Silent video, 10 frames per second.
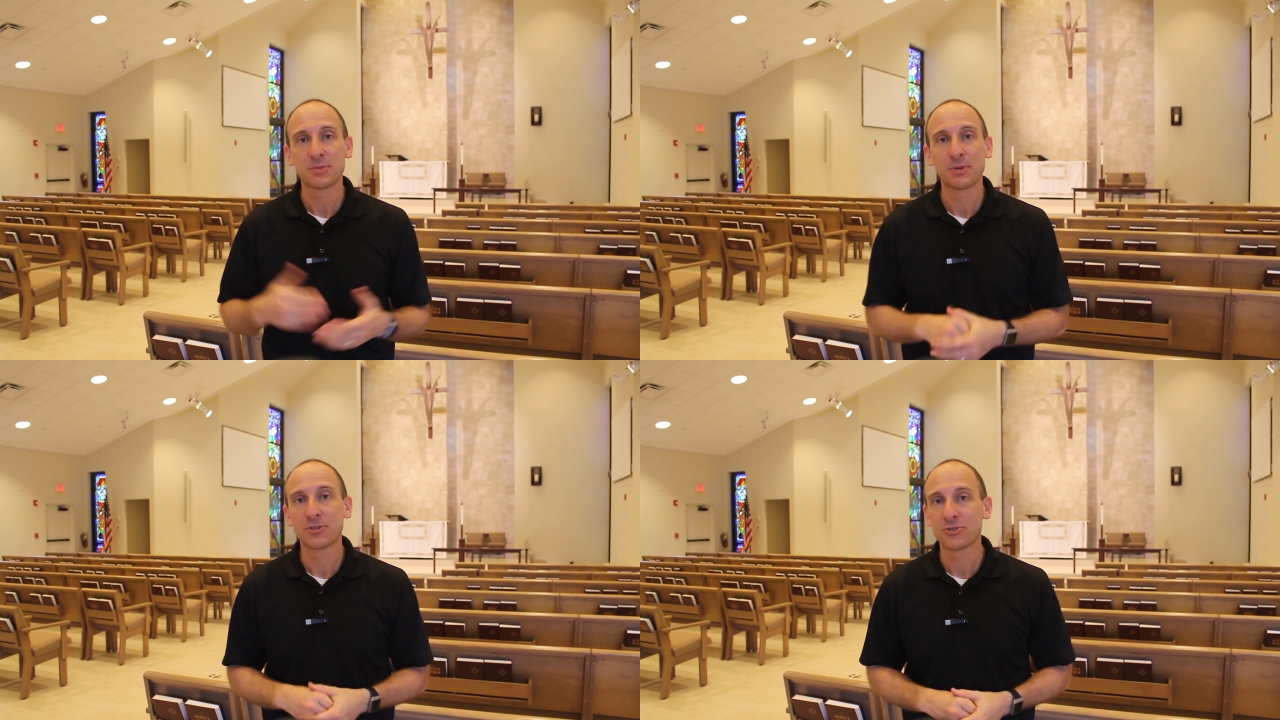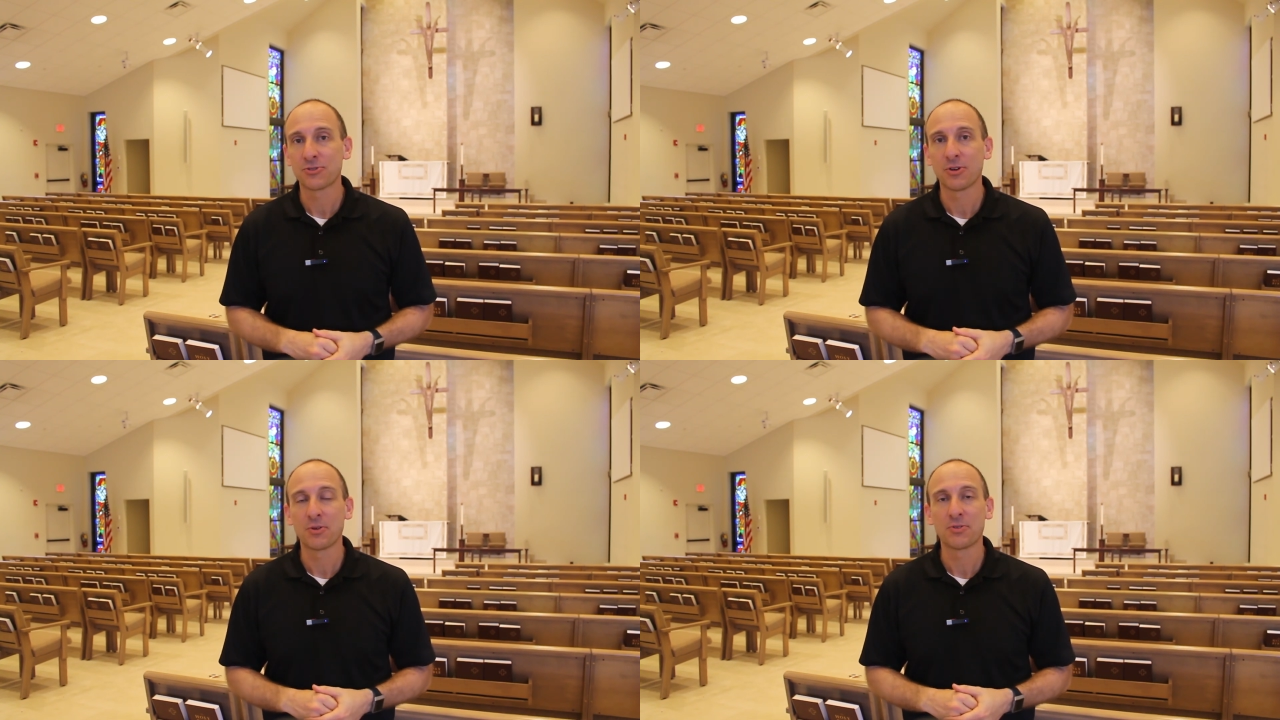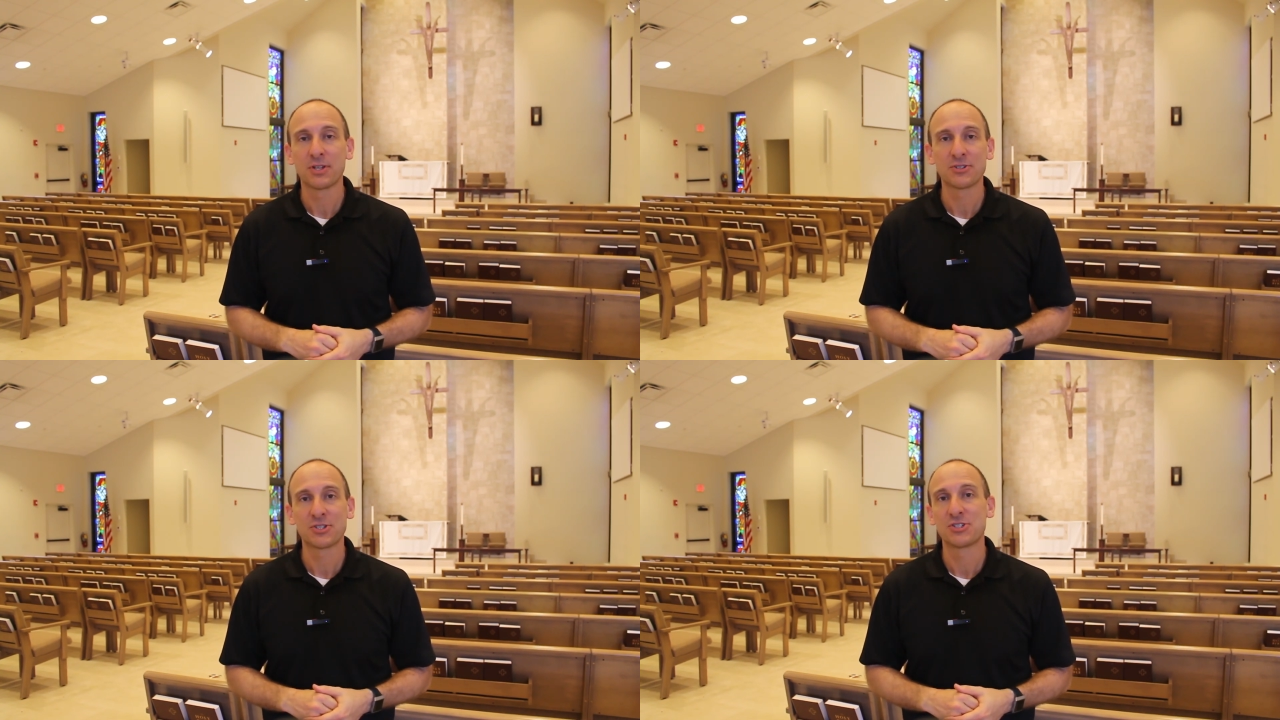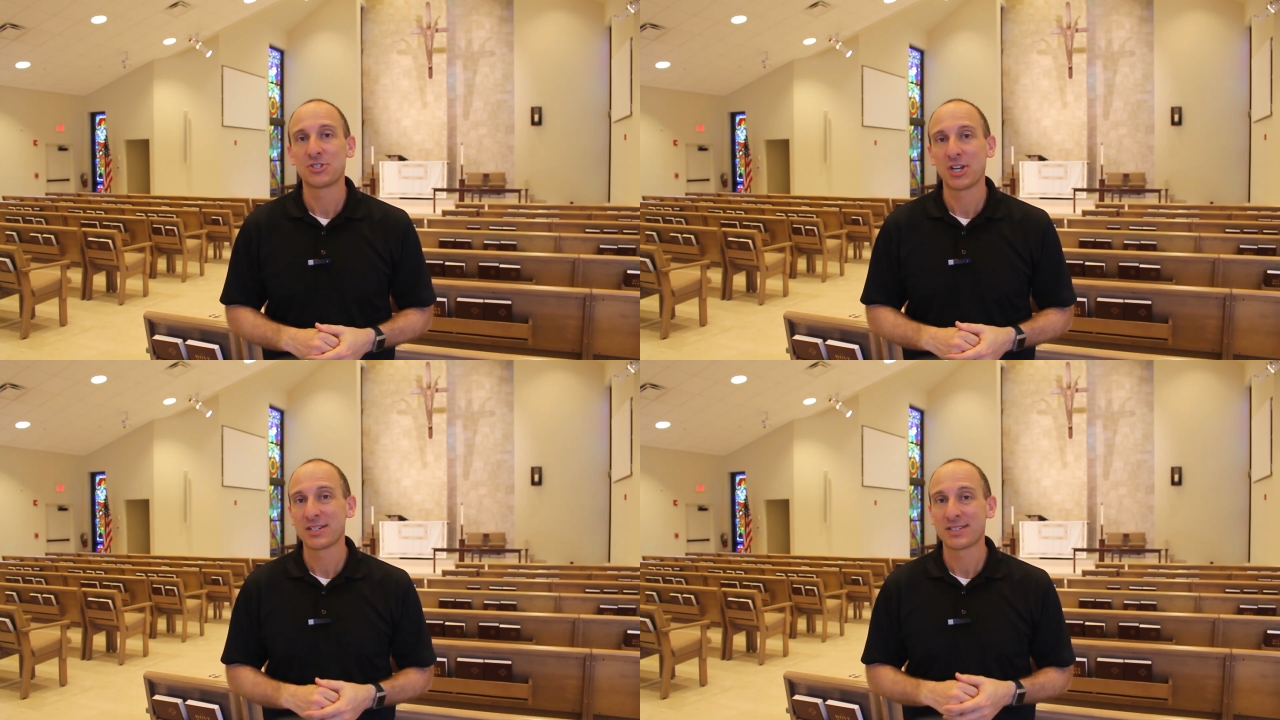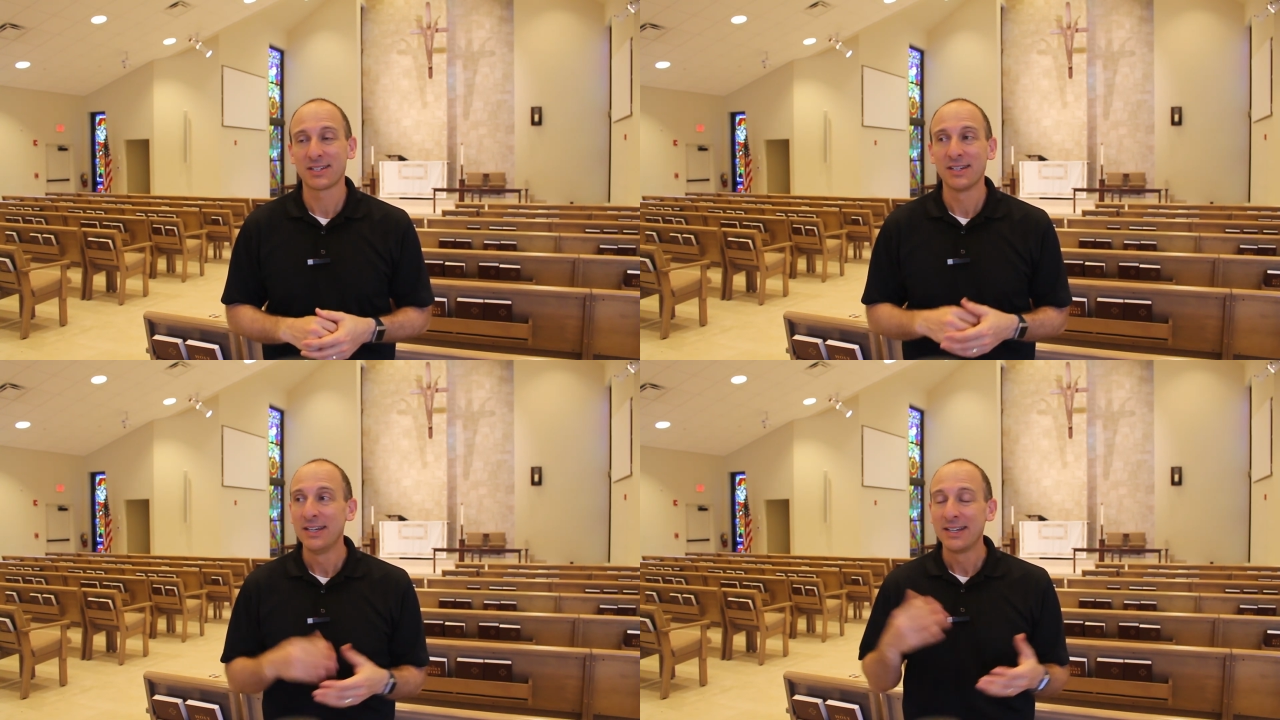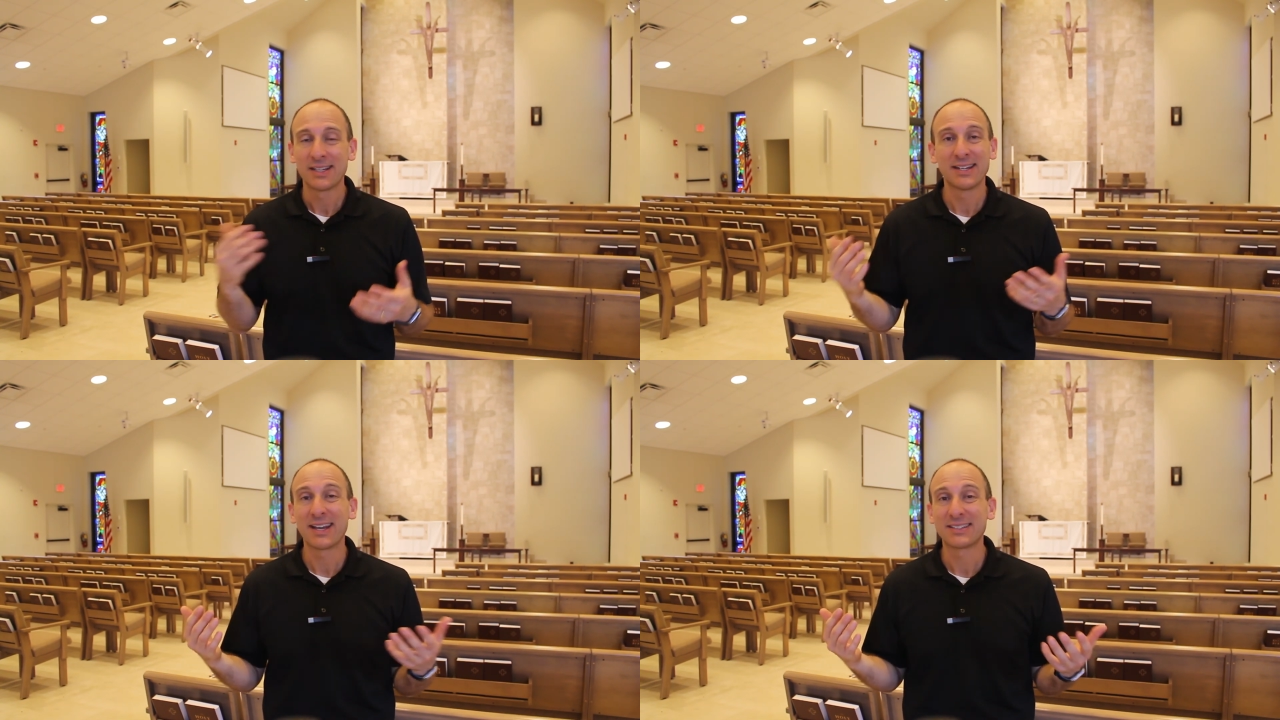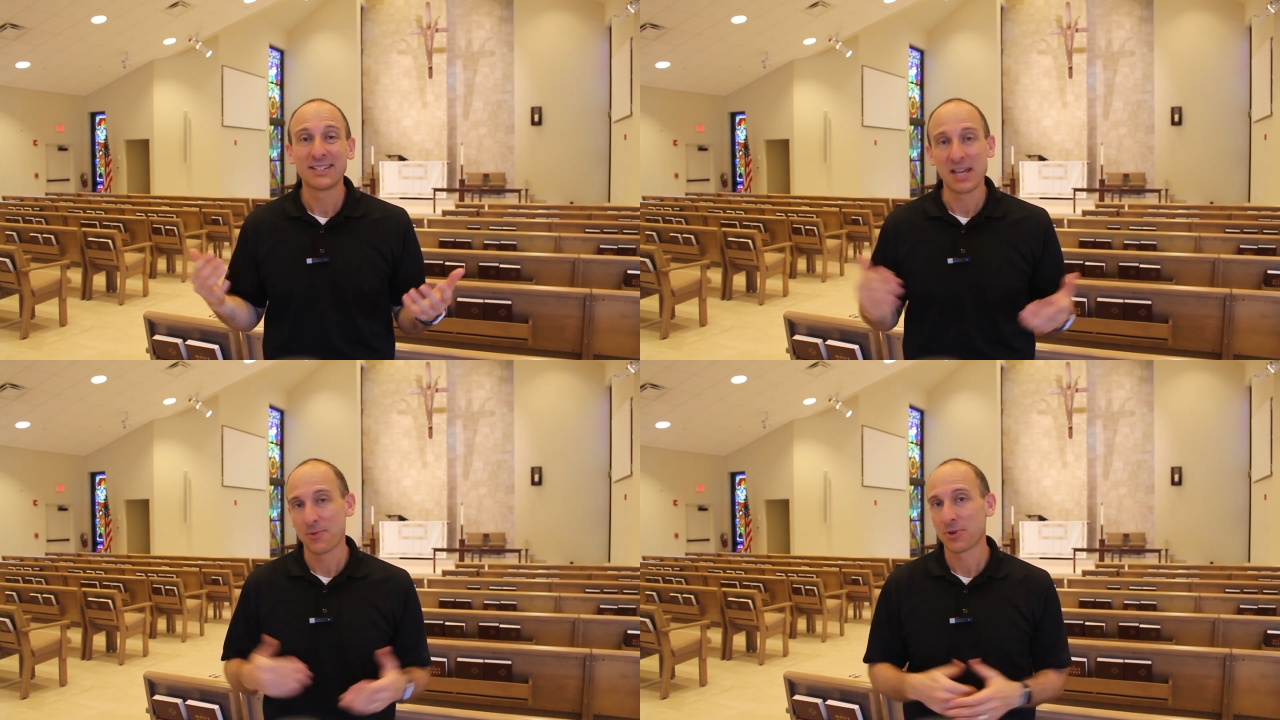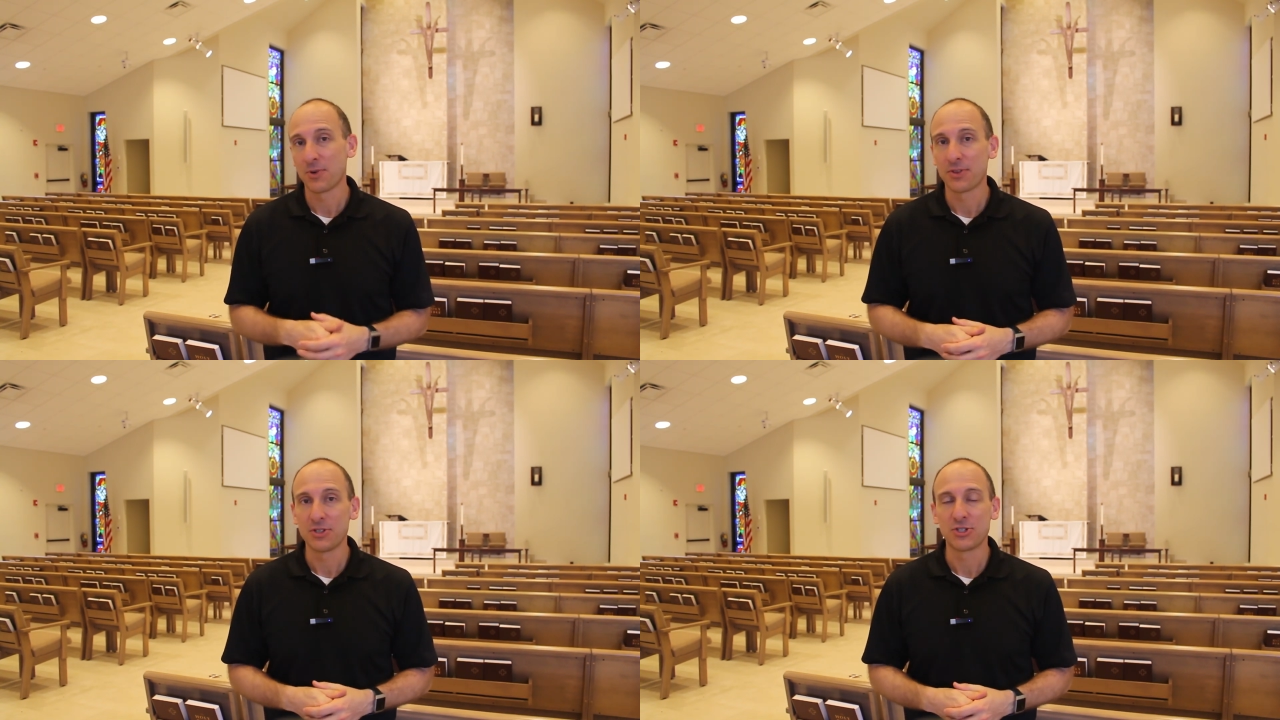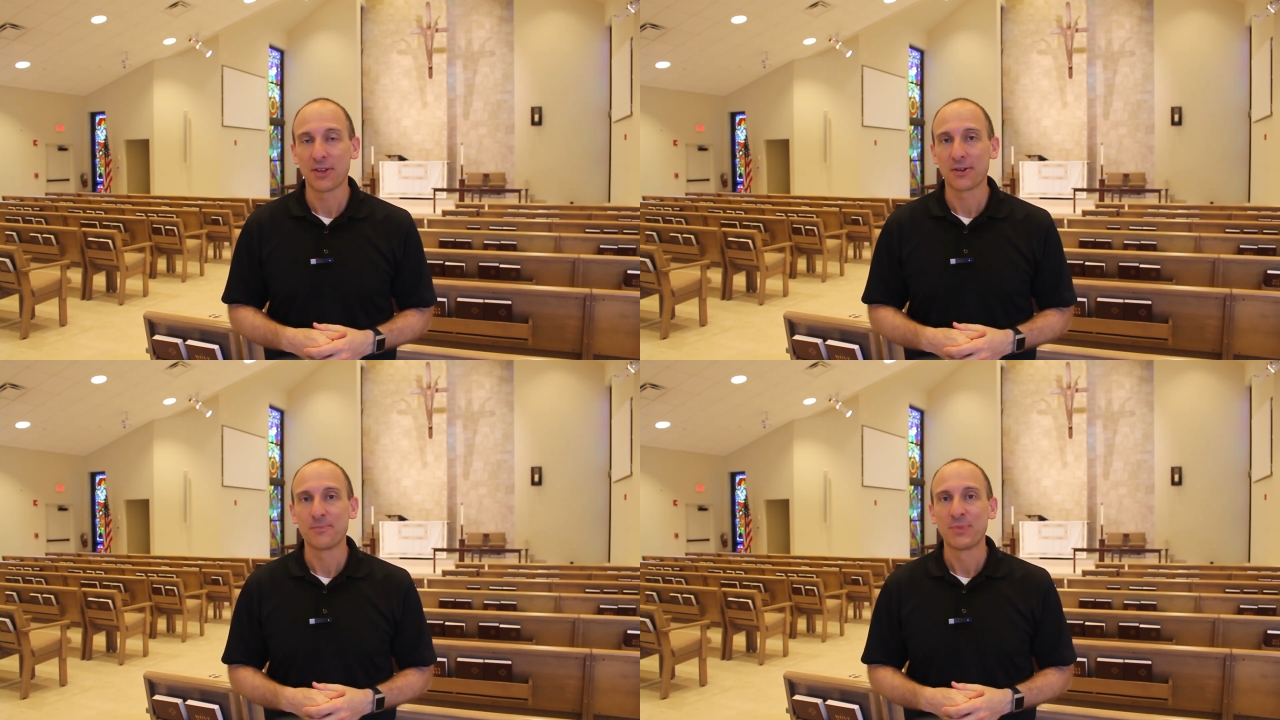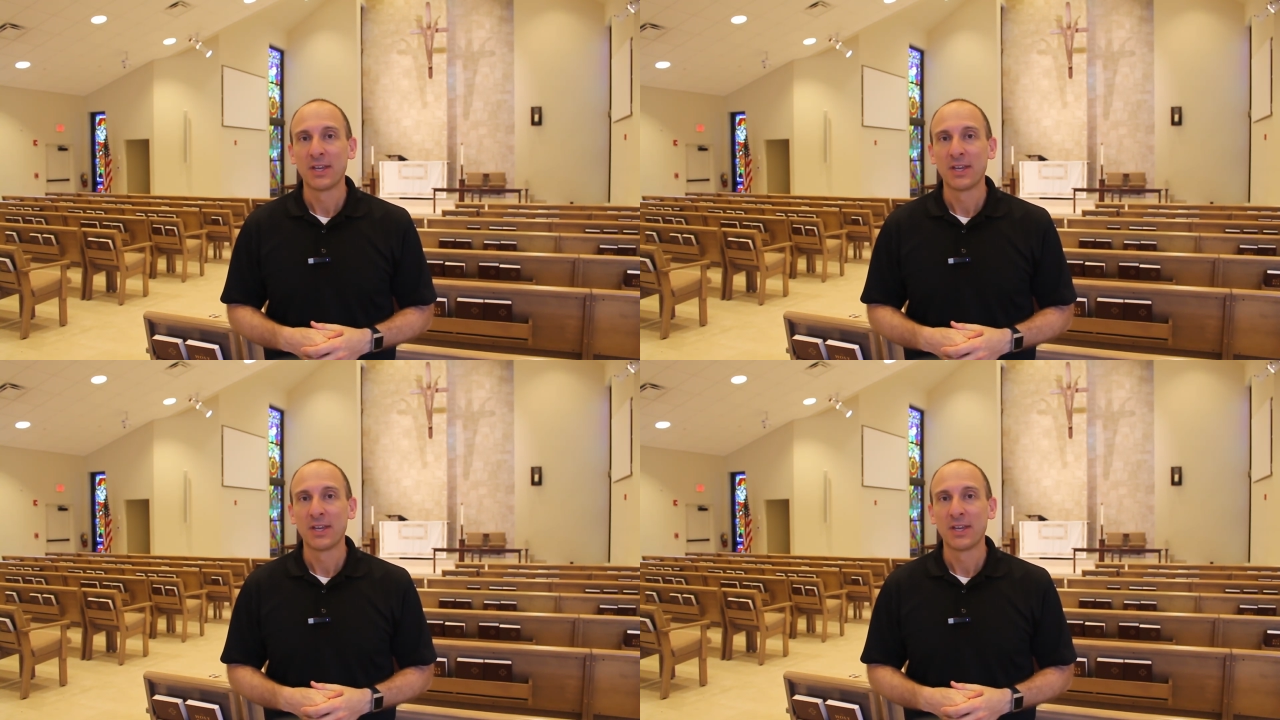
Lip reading: spiritual growth and just a chance to connect and network with each other.